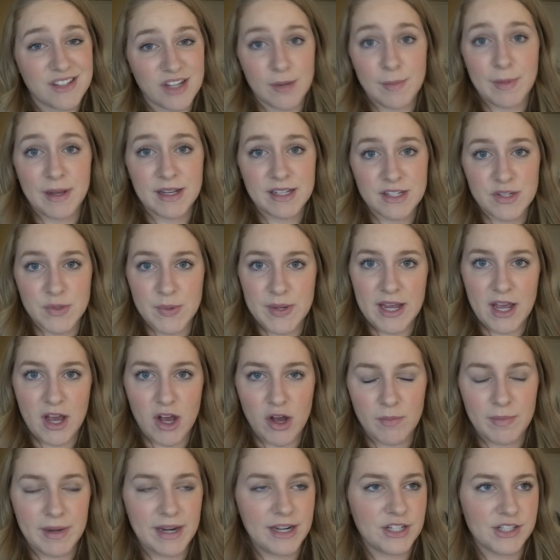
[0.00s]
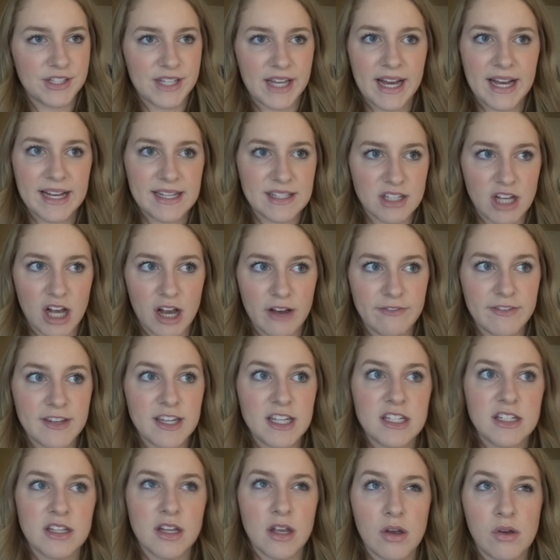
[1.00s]
Starbucks on the way home, but I just got iced
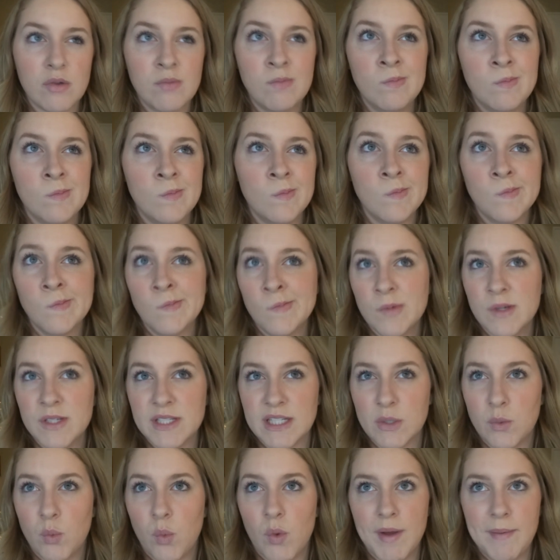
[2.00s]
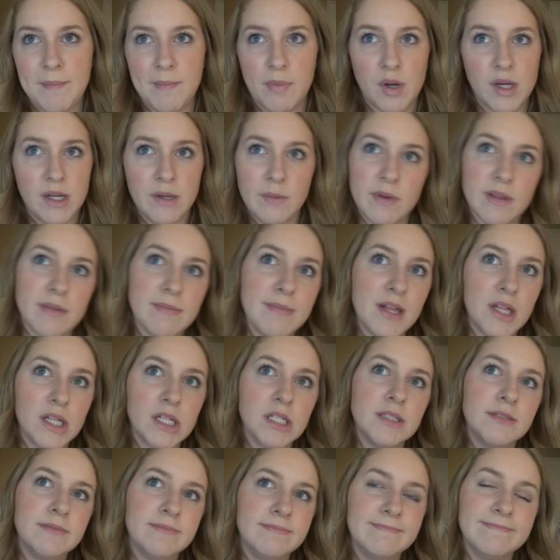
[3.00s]
coffee, so it's like one point with
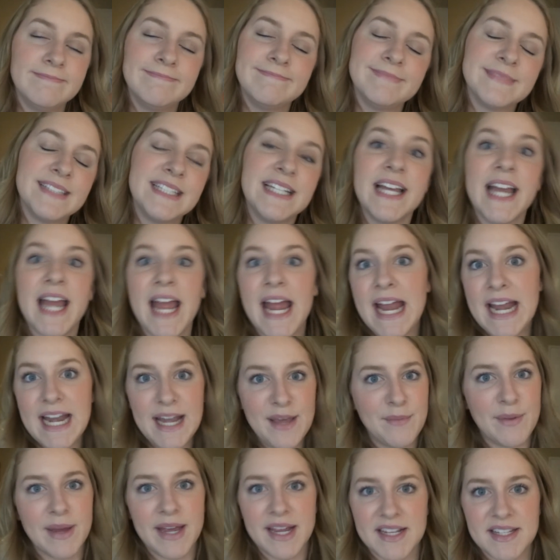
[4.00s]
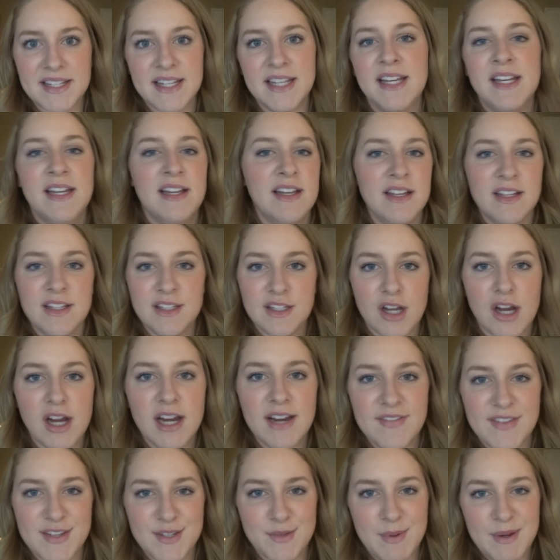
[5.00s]
milk. Anyways,
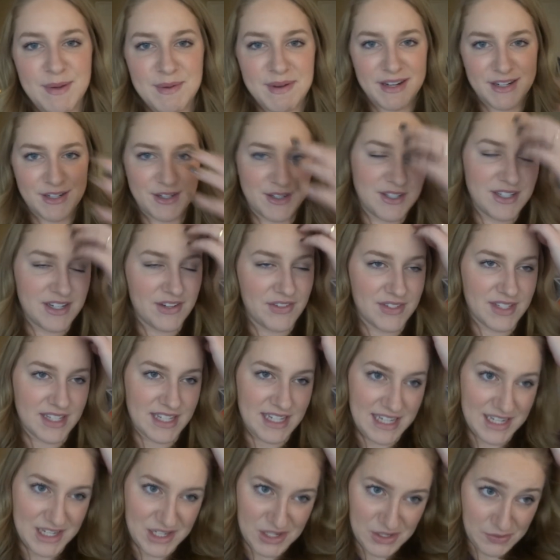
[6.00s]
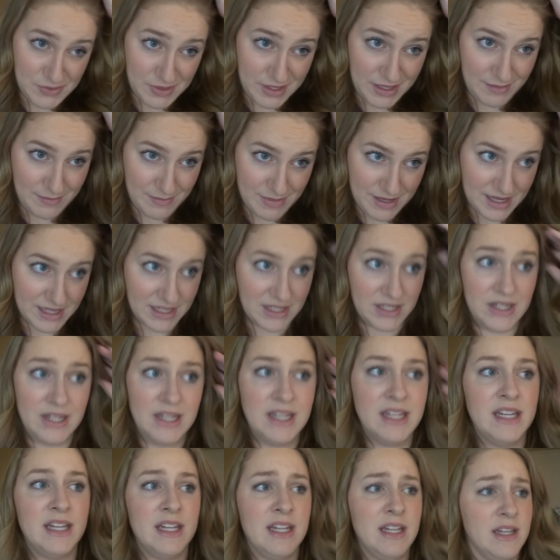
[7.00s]
sorry if this Weight Watcher stuff's gonna get annoying, but
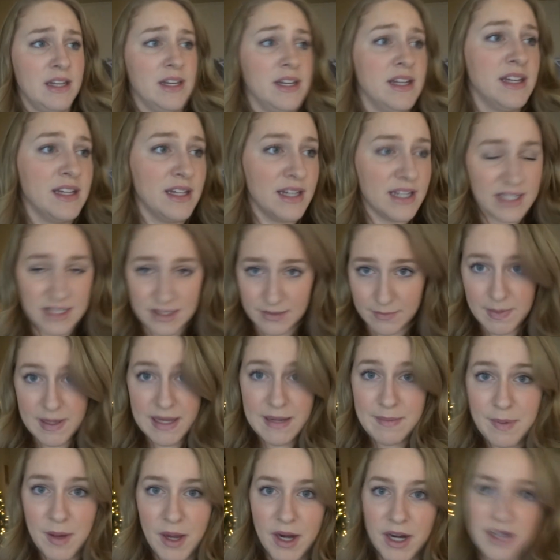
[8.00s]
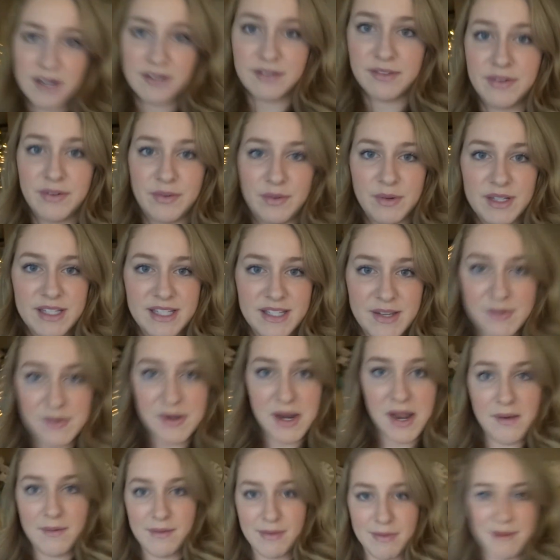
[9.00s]
it's a big part of what's
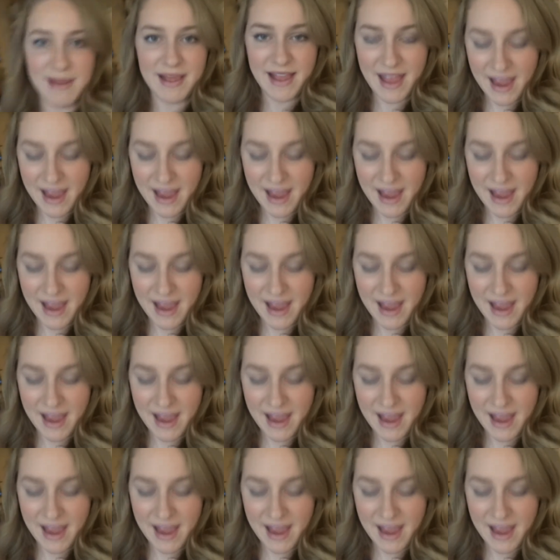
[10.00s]
going on with my